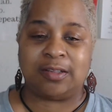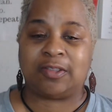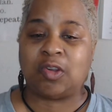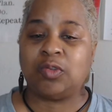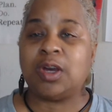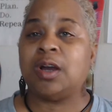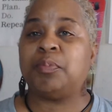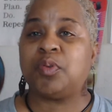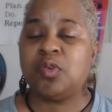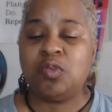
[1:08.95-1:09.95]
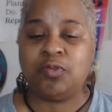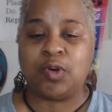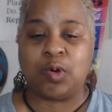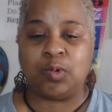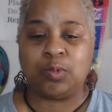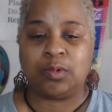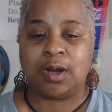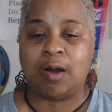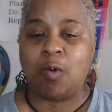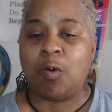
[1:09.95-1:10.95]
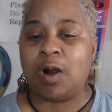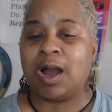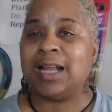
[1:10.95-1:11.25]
So the approval or